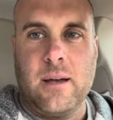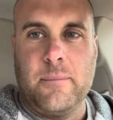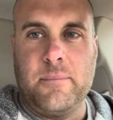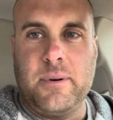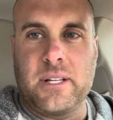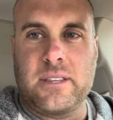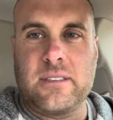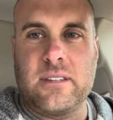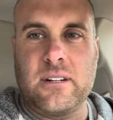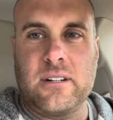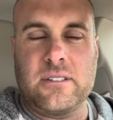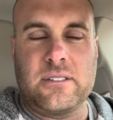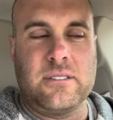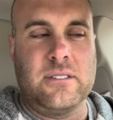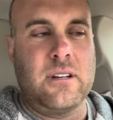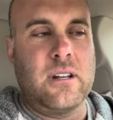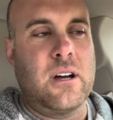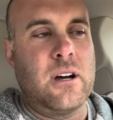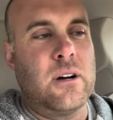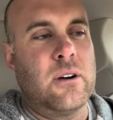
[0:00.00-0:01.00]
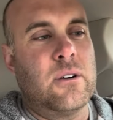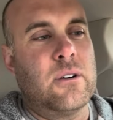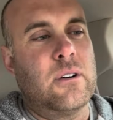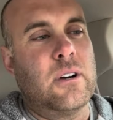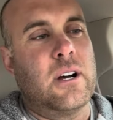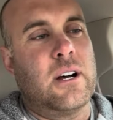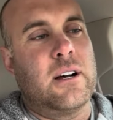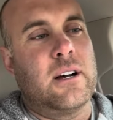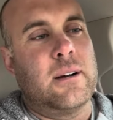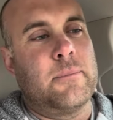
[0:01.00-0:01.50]
but there's
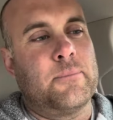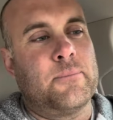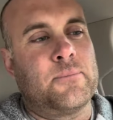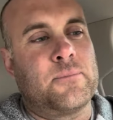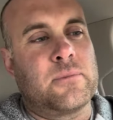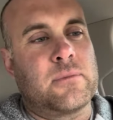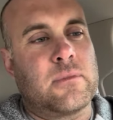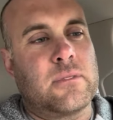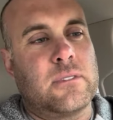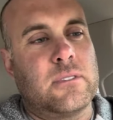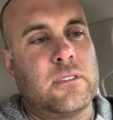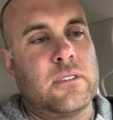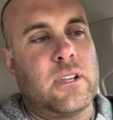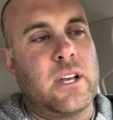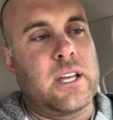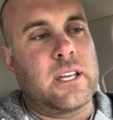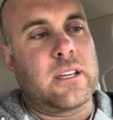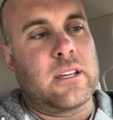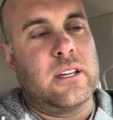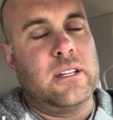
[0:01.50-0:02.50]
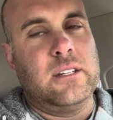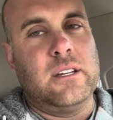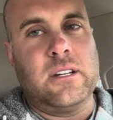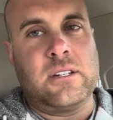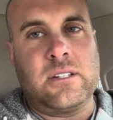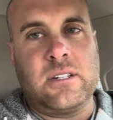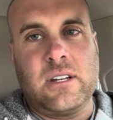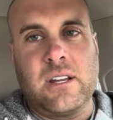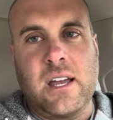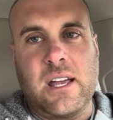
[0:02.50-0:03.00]
no like
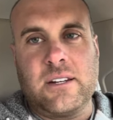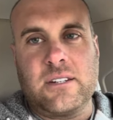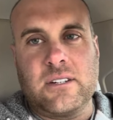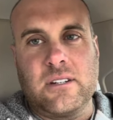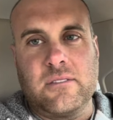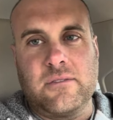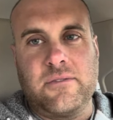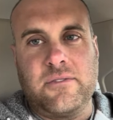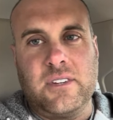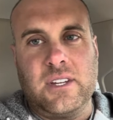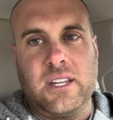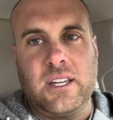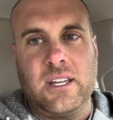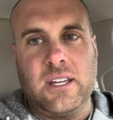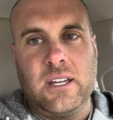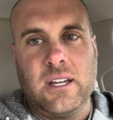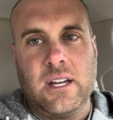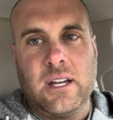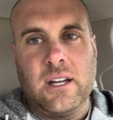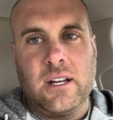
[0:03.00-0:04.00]
initiation fee,